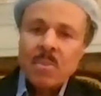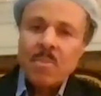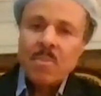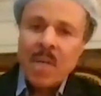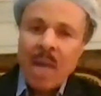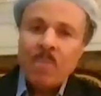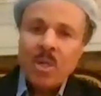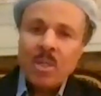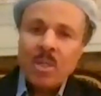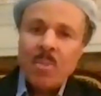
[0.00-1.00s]
But I'm
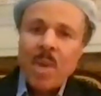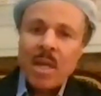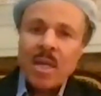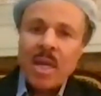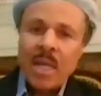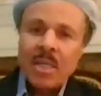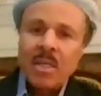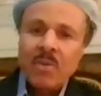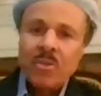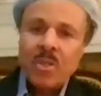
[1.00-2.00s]
going to come back at a
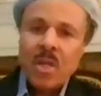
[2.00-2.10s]
different